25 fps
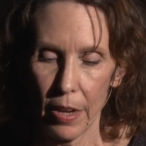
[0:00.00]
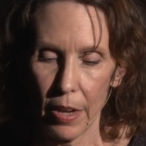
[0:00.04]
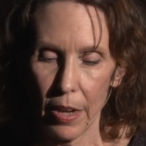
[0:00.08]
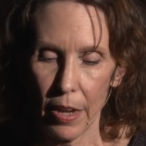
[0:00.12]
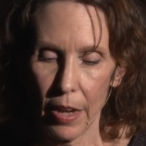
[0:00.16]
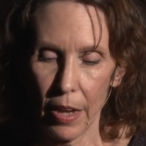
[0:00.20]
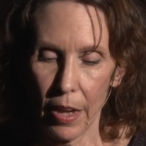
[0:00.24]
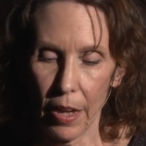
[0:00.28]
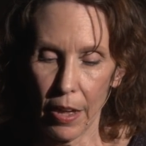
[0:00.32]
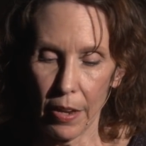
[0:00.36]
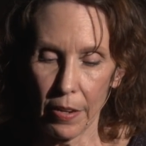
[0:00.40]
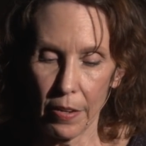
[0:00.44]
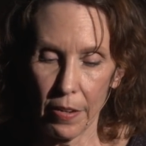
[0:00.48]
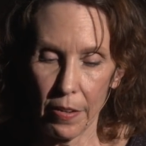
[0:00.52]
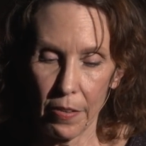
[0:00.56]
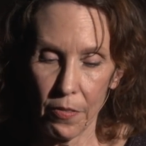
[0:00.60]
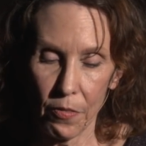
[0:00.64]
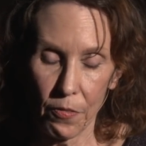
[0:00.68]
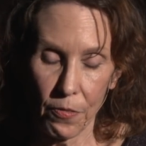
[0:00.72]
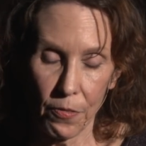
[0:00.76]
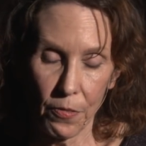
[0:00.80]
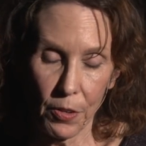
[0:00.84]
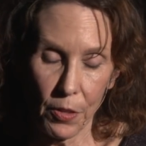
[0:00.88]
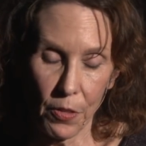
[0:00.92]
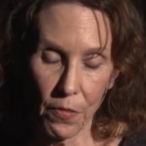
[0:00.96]
And
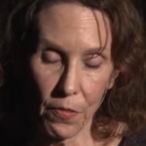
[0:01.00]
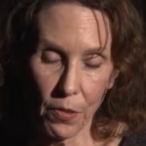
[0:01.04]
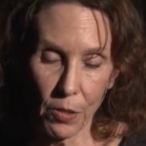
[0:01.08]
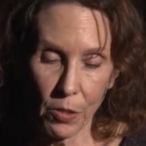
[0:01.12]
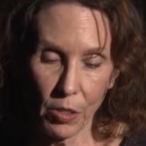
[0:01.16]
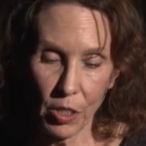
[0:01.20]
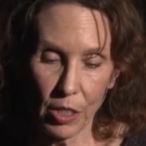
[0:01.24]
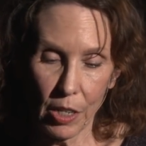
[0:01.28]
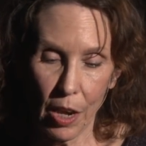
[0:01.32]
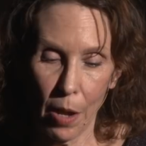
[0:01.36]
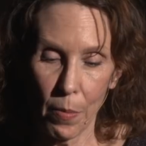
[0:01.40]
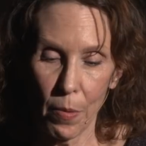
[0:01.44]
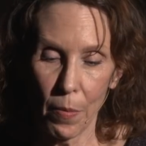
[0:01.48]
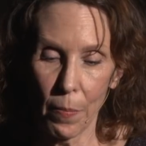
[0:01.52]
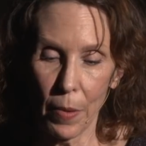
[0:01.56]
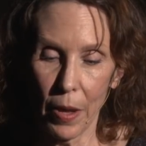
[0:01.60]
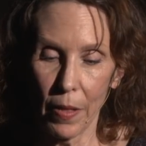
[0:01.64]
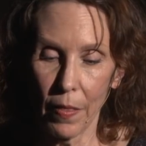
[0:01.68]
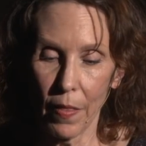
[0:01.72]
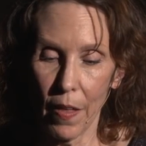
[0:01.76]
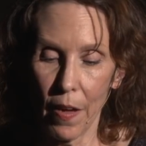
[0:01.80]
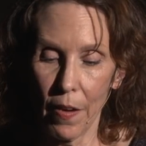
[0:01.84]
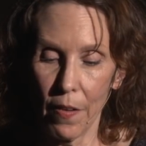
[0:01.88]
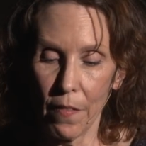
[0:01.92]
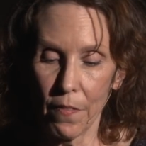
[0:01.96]
for the first time in my
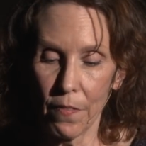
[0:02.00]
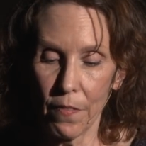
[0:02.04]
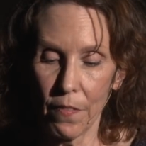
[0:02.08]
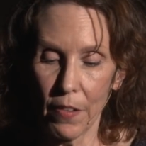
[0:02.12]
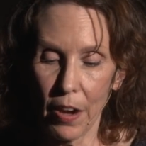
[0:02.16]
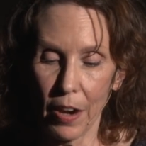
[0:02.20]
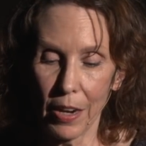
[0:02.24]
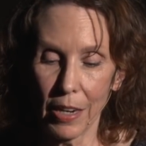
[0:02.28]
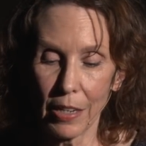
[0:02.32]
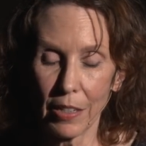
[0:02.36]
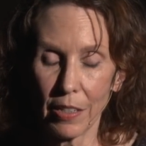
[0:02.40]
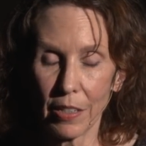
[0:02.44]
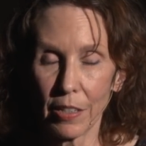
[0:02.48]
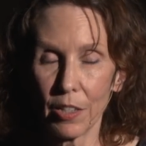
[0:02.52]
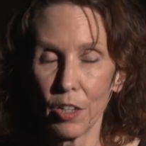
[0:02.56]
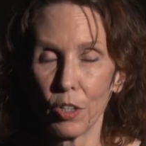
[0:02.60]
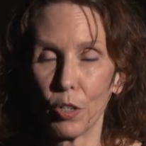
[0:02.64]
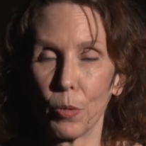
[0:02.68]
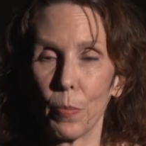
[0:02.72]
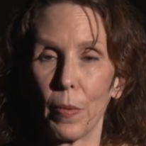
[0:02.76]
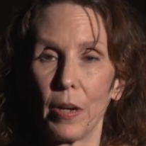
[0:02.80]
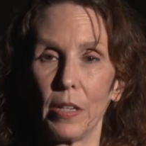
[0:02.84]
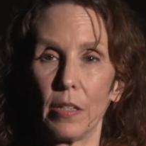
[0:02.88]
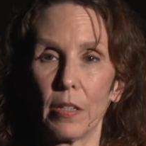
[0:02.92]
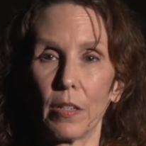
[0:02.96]
life, I
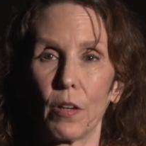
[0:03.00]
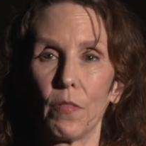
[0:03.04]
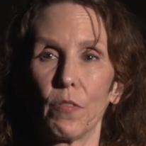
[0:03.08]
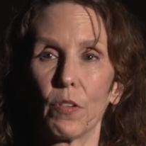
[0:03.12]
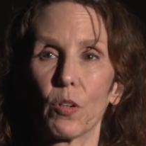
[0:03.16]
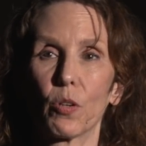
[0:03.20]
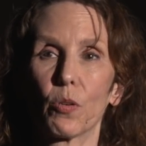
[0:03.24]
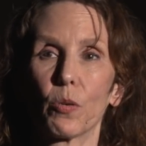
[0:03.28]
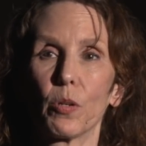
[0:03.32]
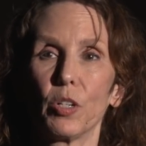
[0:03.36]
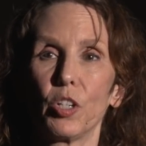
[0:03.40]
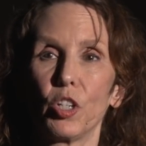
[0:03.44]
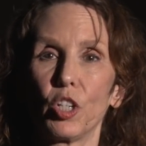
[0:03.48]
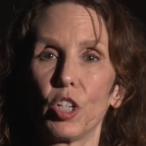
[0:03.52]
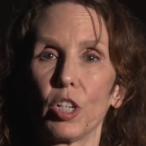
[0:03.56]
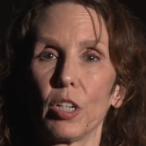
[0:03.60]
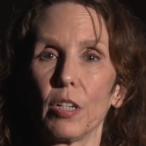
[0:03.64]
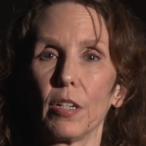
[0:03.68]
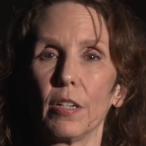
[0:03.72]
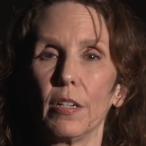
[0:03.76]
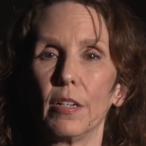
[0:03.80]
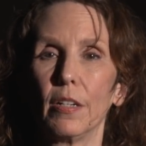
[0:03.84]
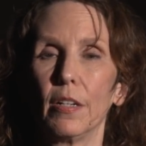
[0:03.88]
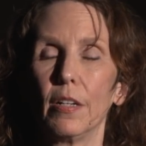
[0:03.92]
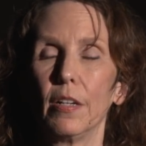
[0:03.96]
considered myself a Christian.